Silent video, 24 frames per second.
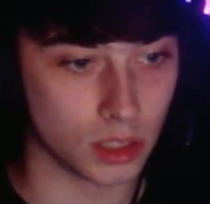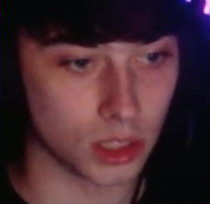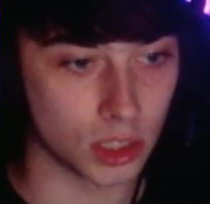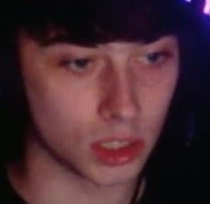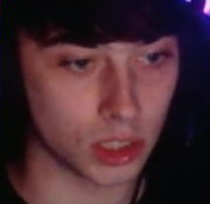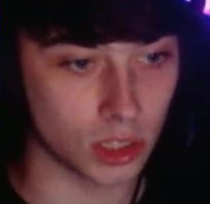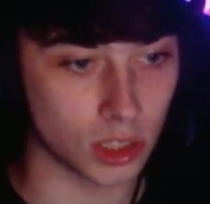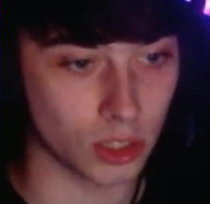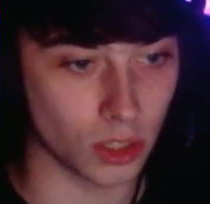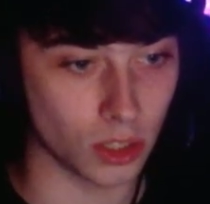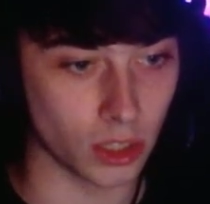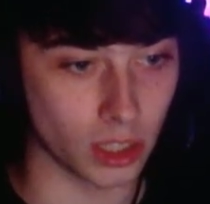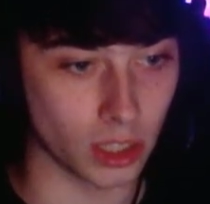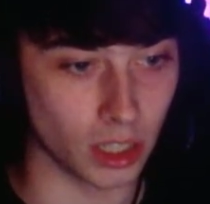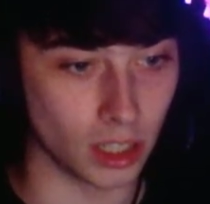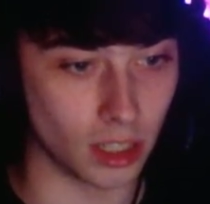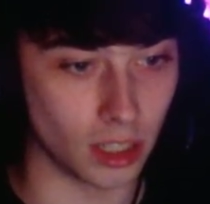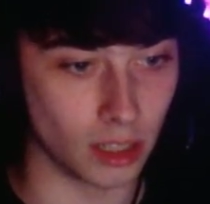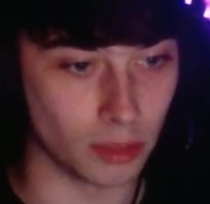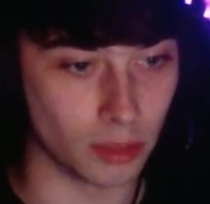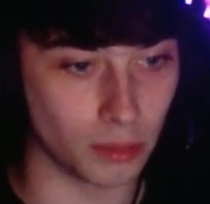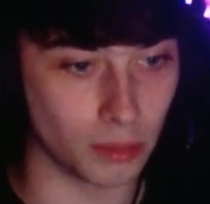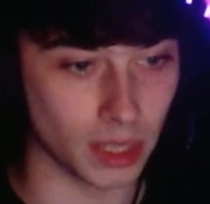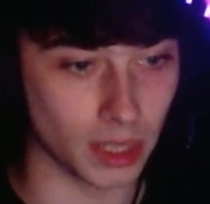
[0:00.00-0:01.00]
Story
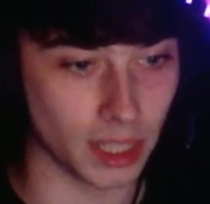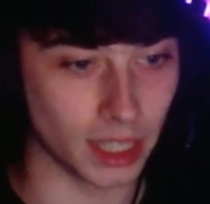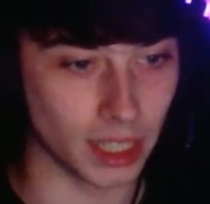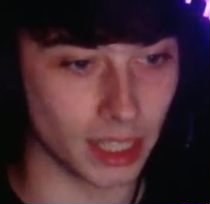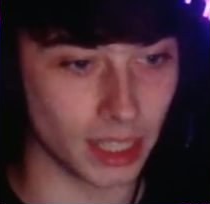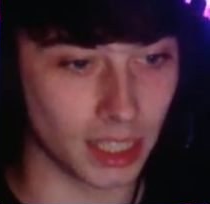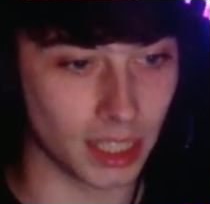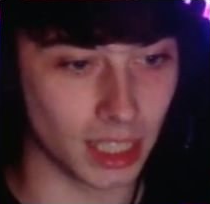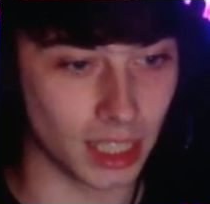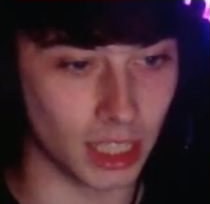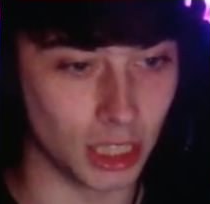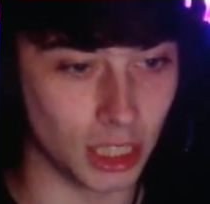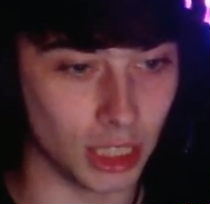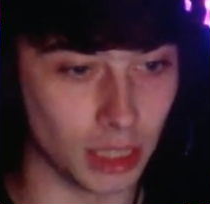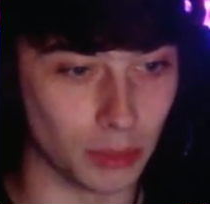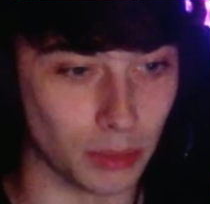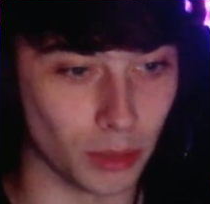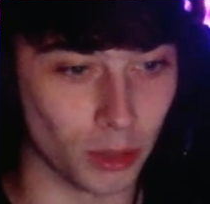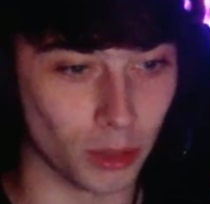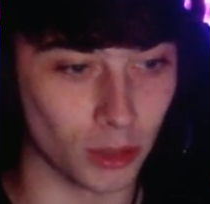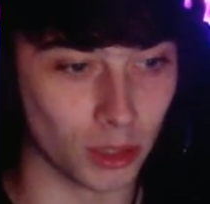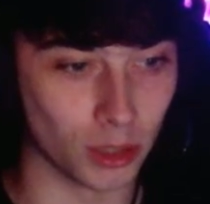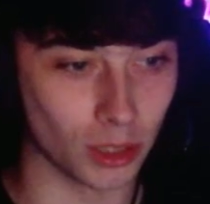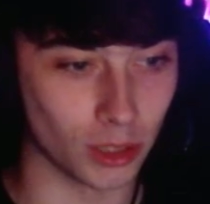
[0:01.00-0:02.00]
art by
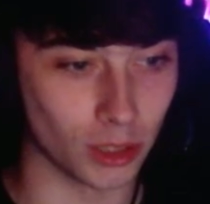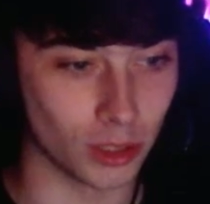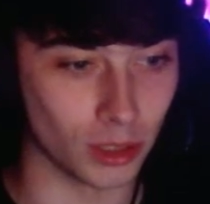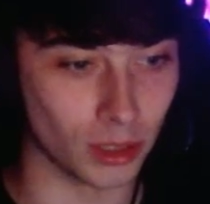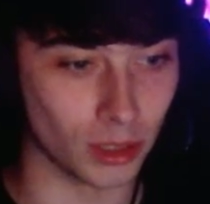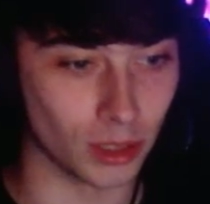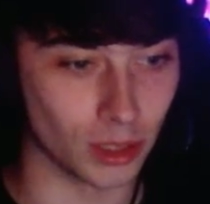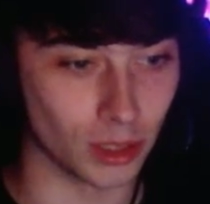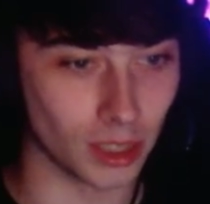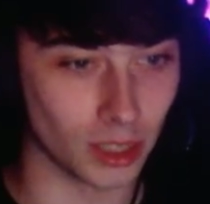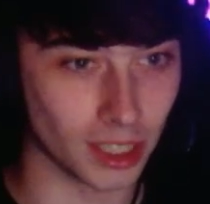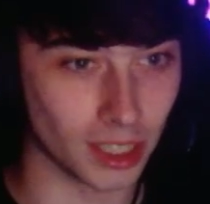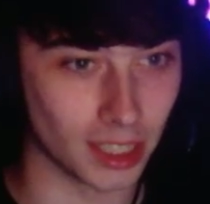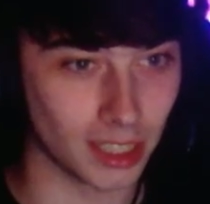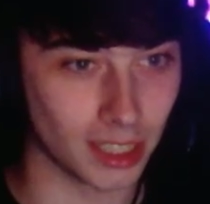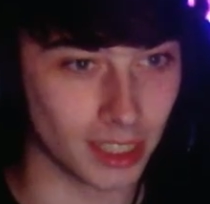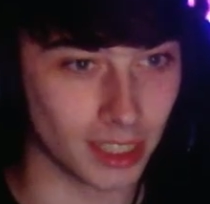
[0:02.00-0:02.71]
Kishimoto.